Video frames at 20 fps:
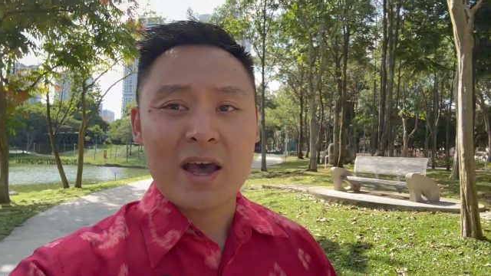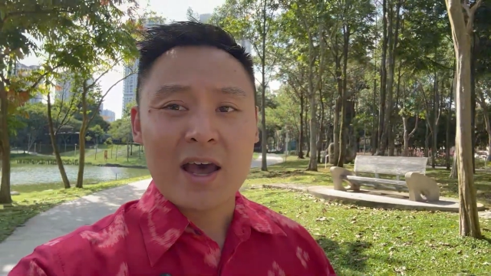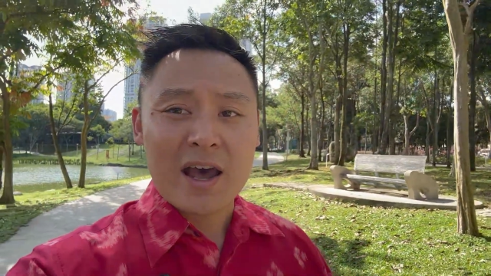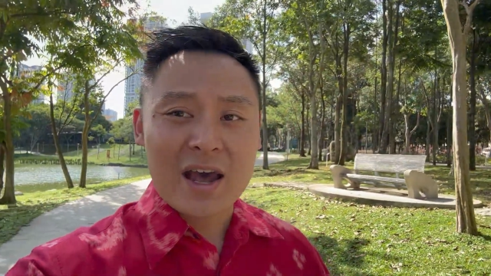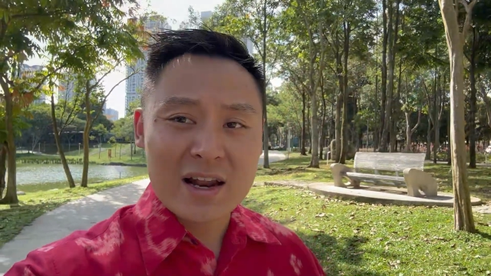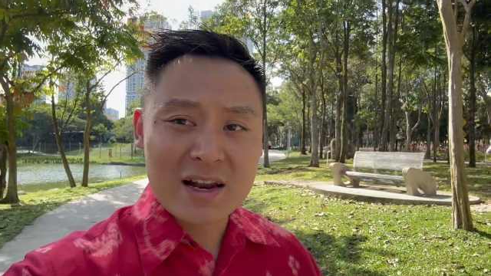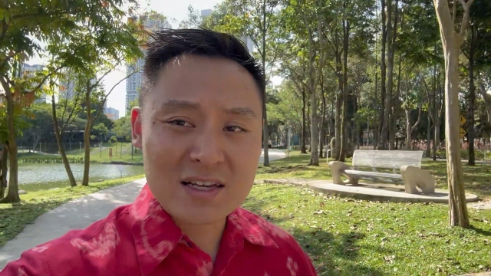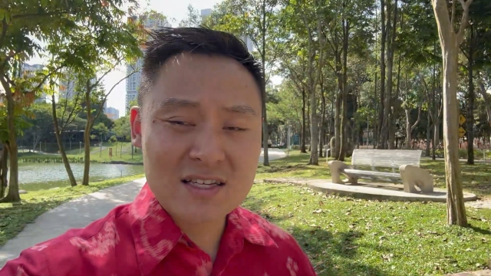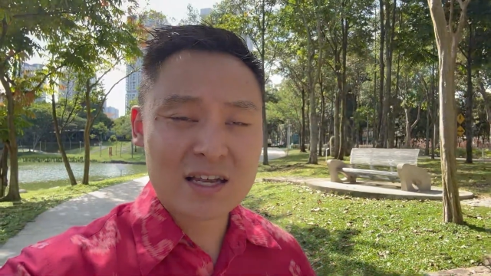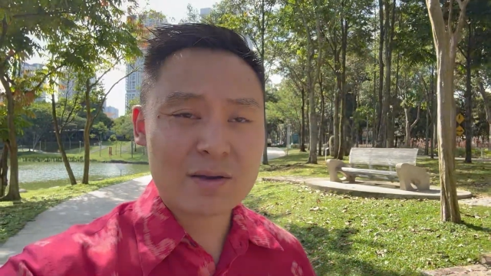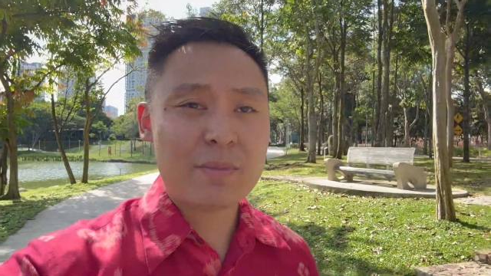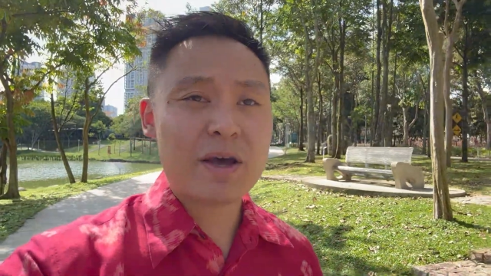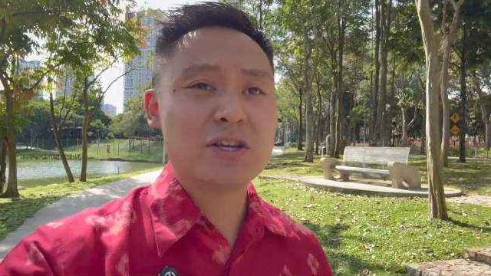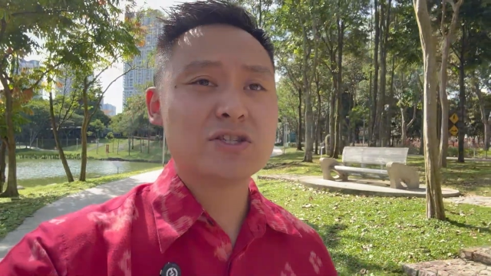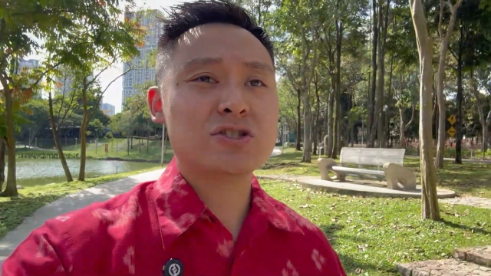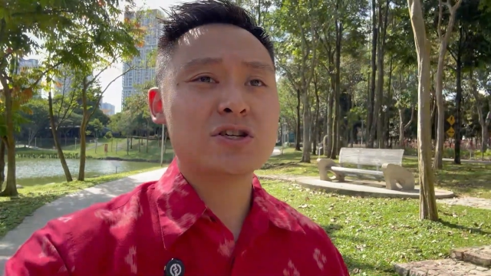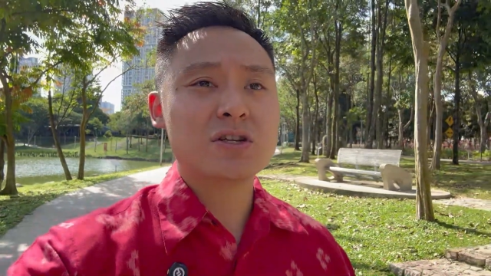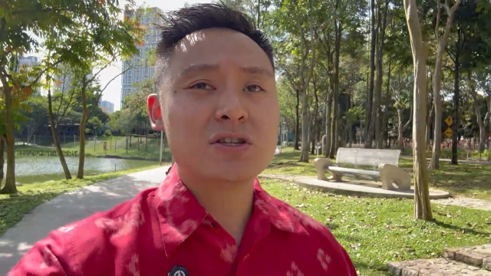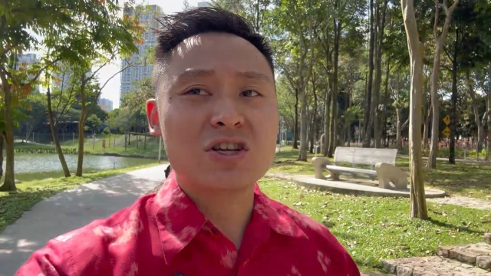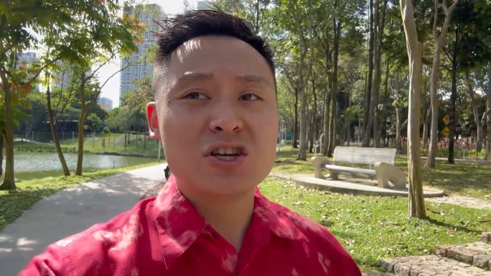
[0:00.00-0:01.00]
And as I
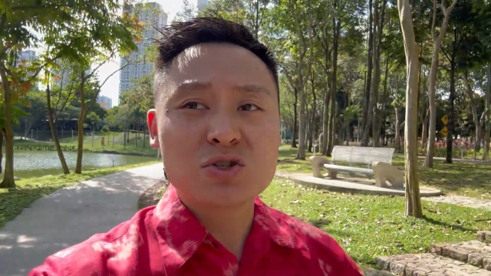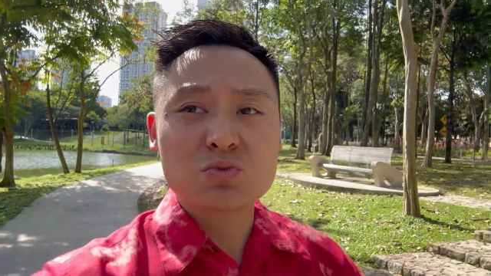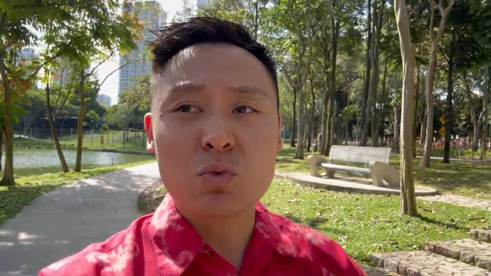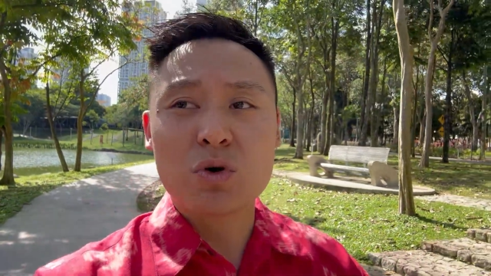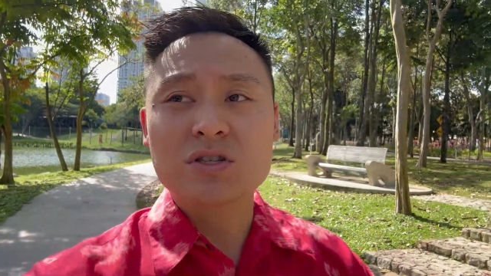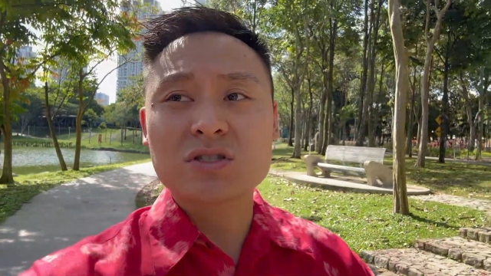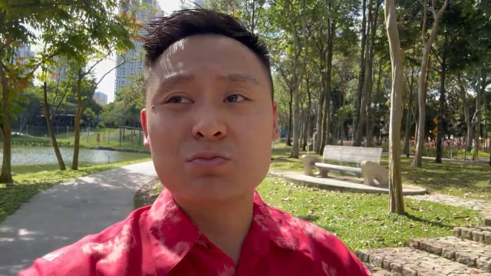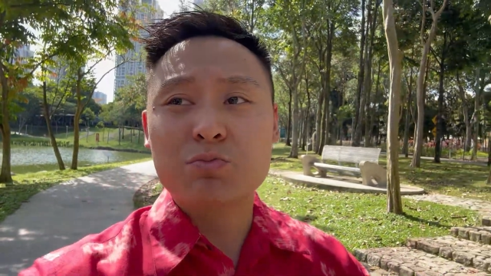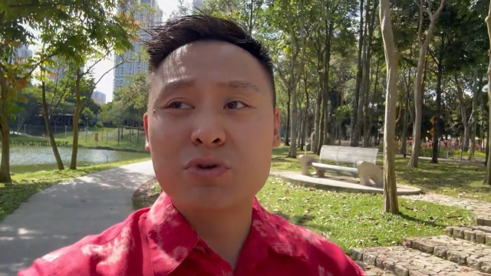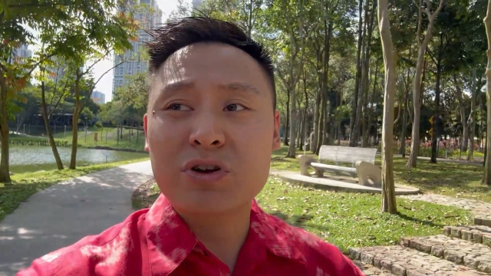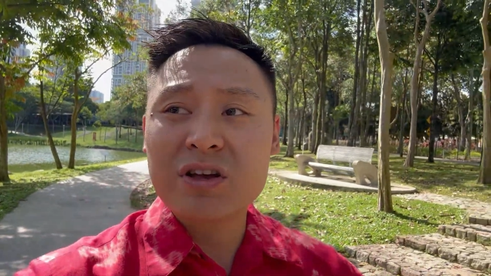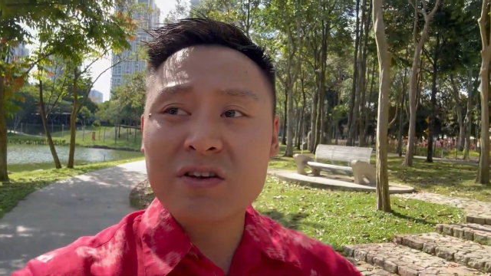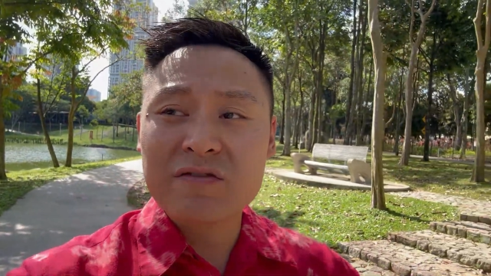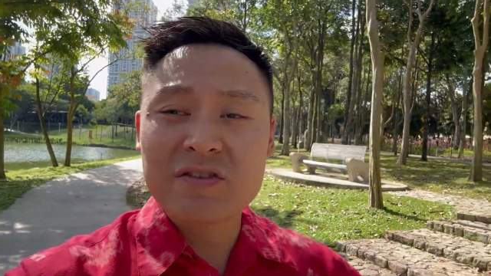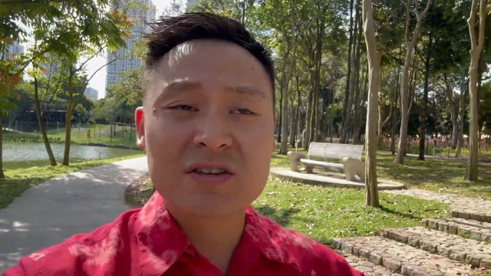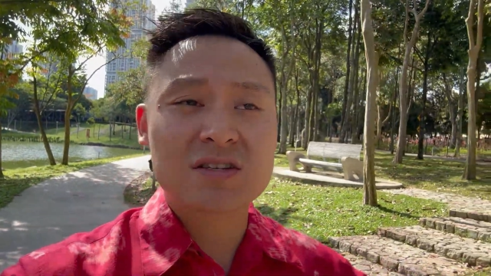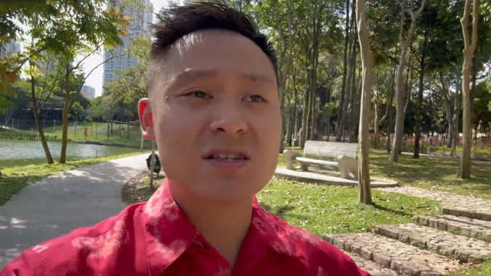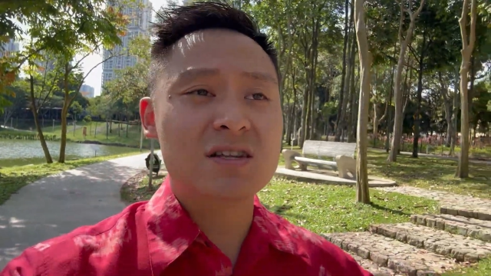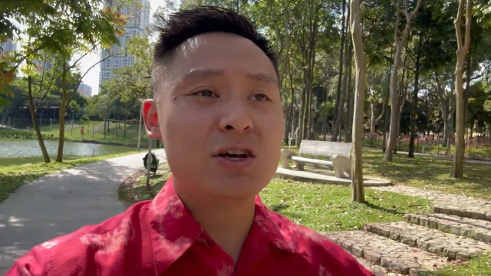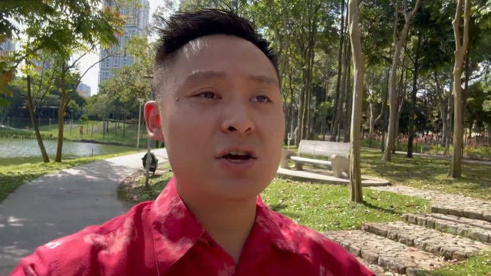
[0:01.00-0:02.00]
mentioned, this was
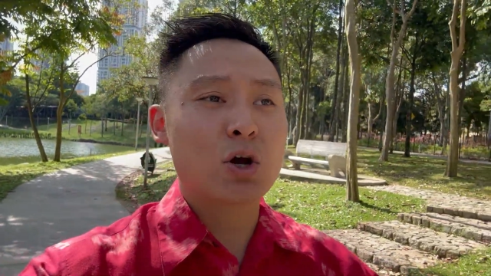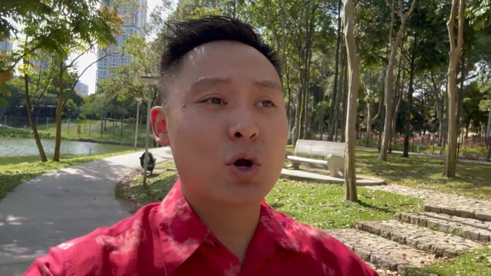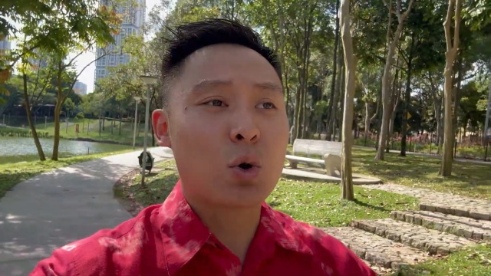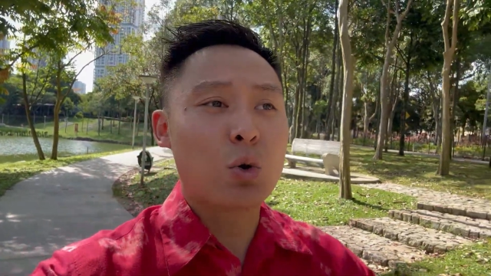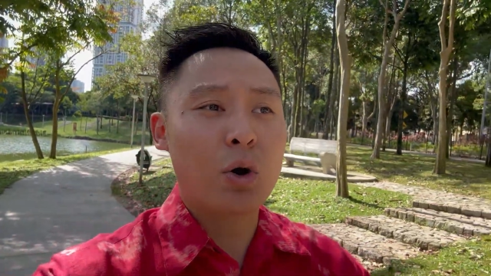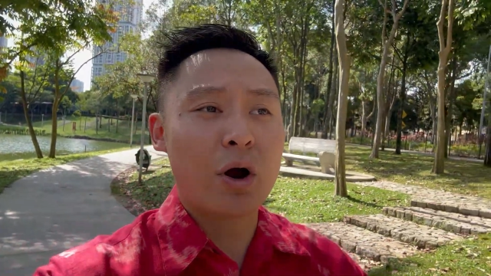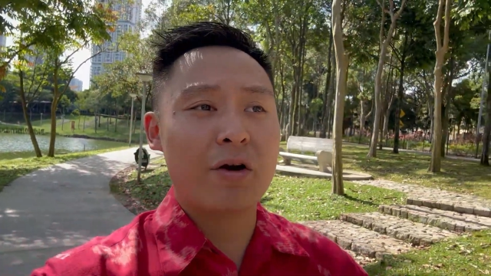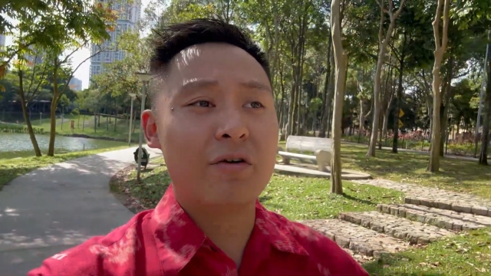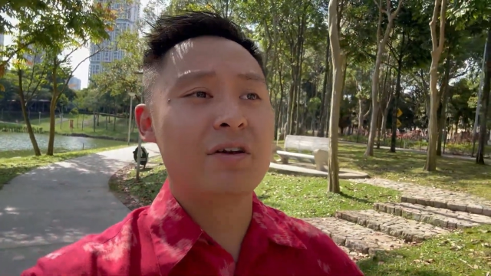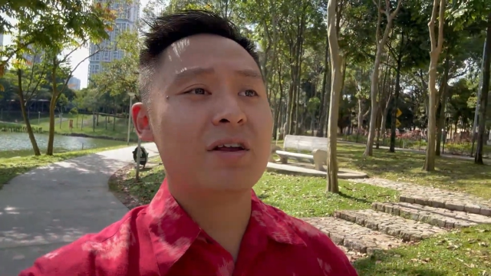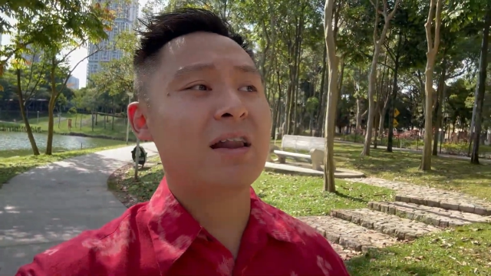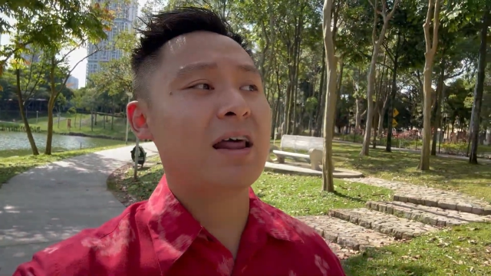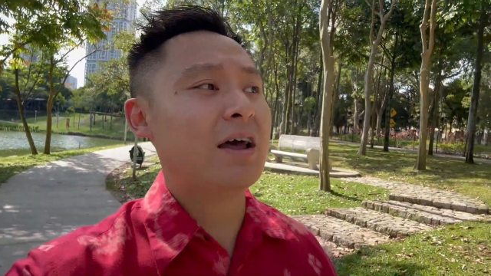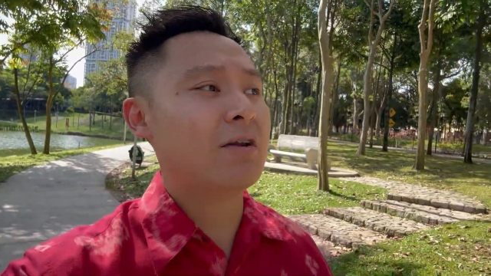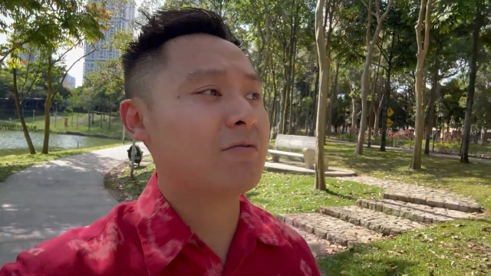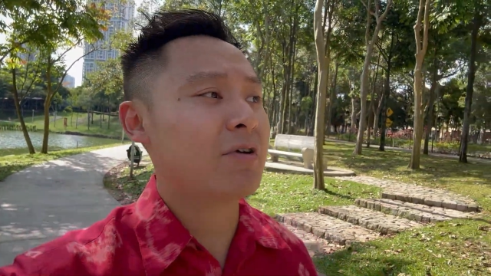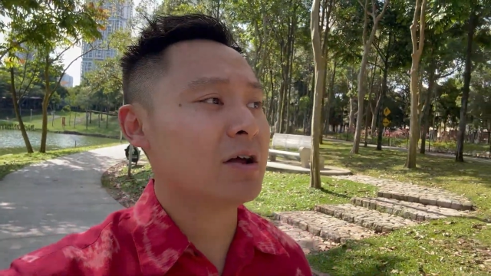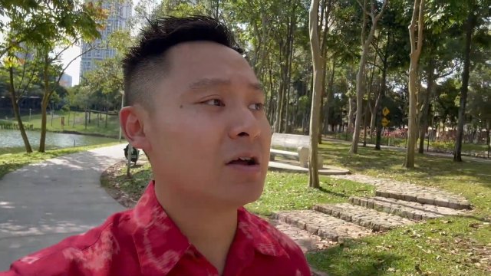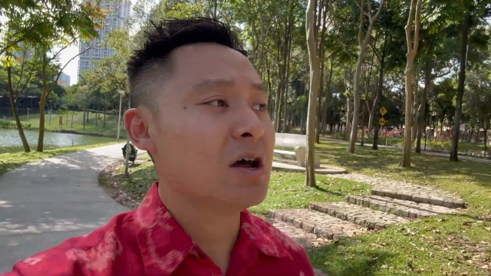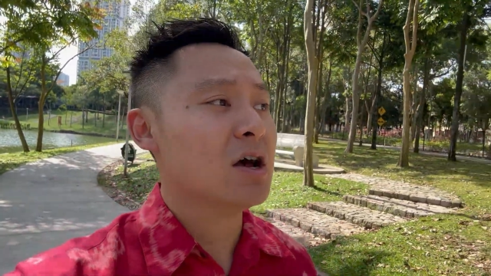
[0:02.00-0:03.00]
previously a quarry
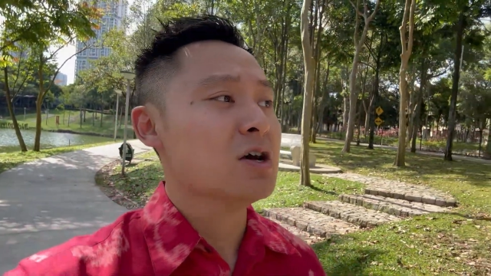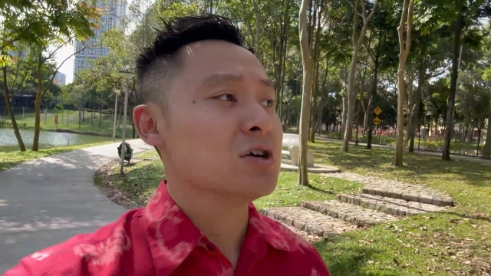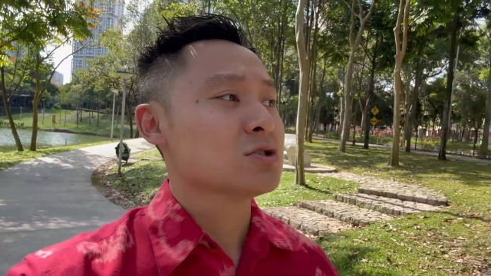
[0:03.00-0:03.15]
land, right?